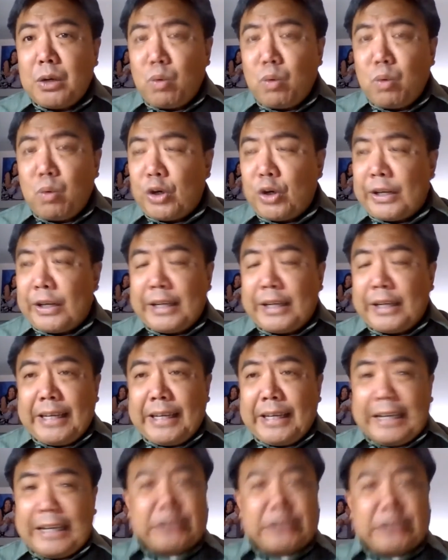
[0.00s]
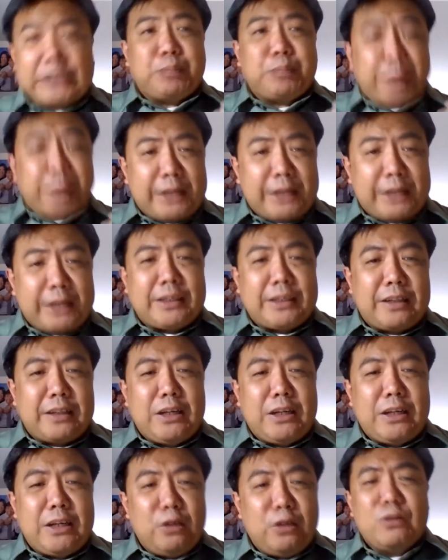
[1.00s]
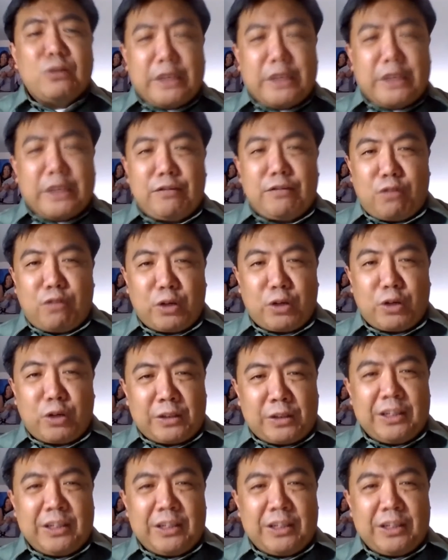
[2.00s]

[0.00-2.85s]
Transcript: were expectantly looking for